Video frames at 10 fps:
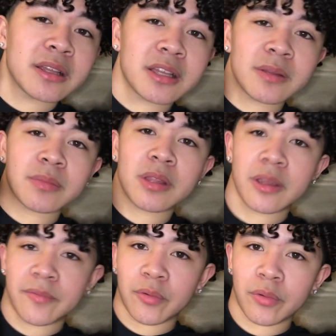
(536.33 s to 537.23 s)
am
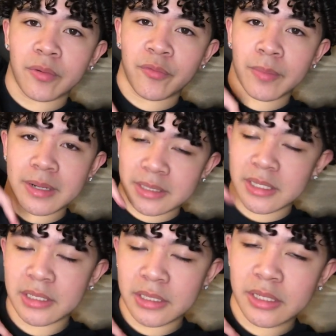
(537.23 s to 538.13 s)
thankful for my
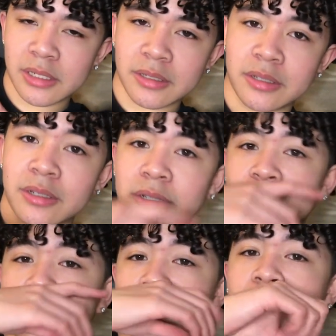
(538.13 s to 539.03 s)
Steez game. You know what I'm
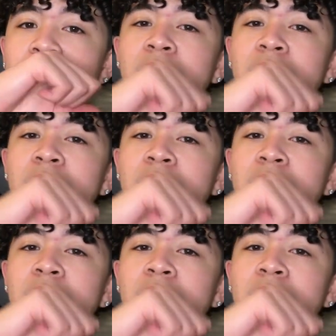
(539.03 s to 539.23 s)
saying?